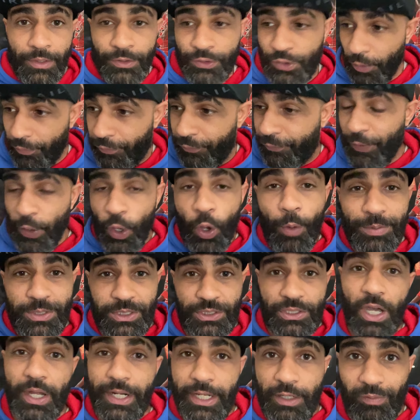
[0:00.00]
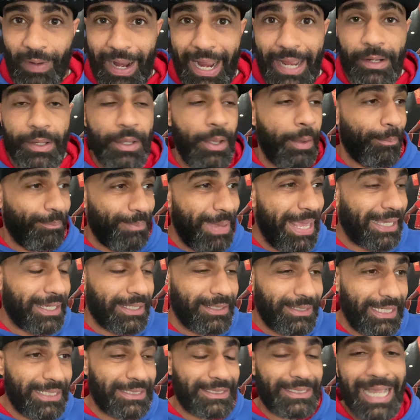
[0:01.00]
The film study, right?
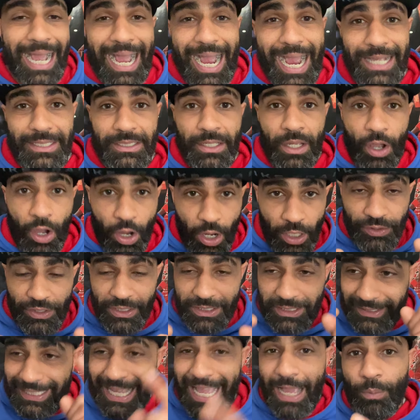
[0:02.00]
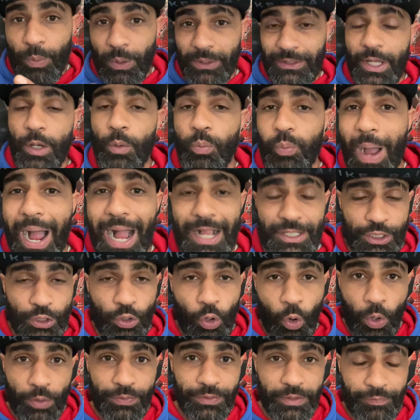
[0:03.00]
Making these guys understand what they're watching
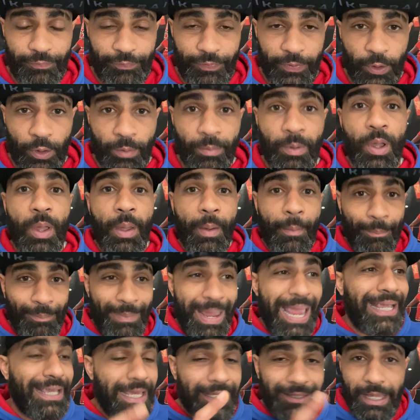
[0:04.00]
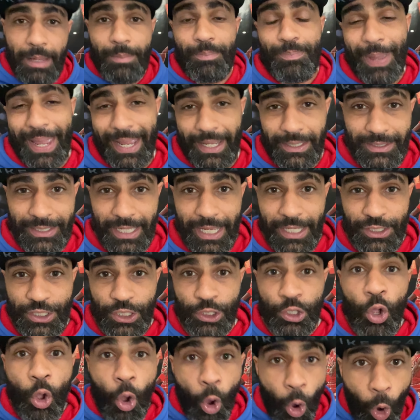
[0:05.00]
on the film, making them pay
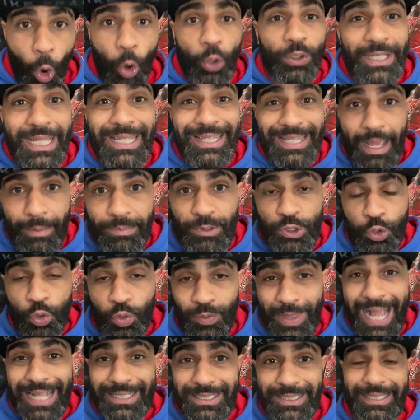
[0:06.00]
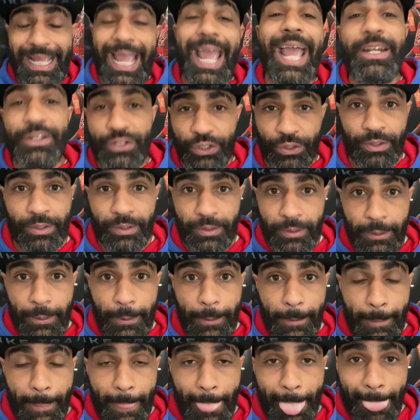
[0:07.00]
attention, holding them to that standard.
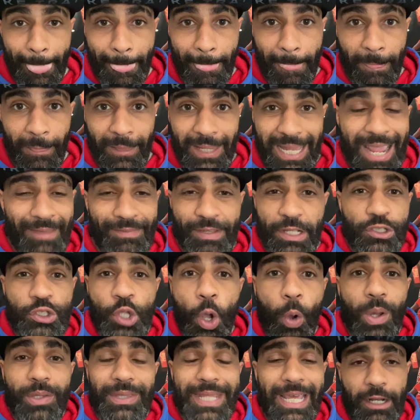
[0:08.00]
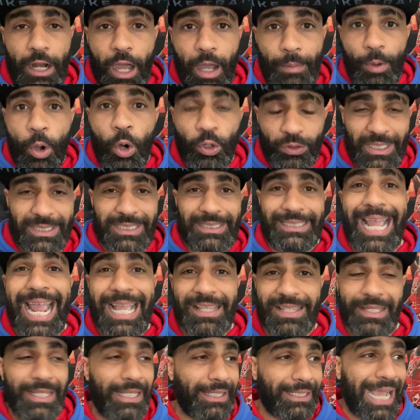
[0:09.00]
If there's no one there to uphold the
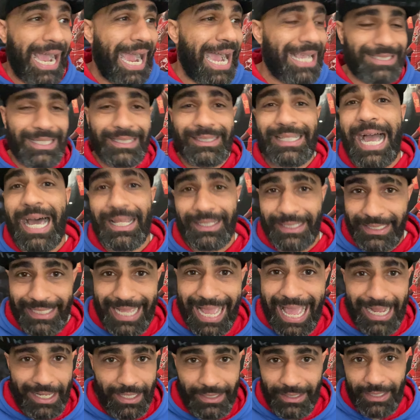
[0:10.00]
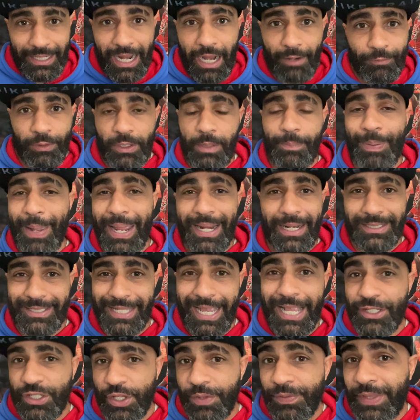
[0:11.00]
standard and guys are lollygagging, they're not really paying
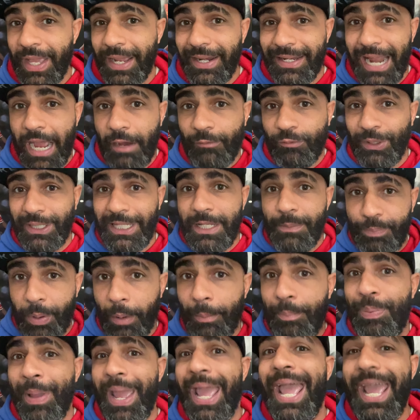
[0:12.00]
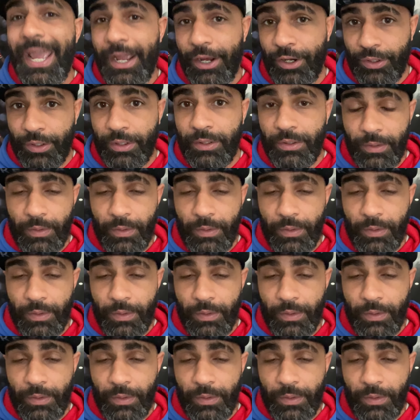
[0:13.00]
attention, they're not really prepared,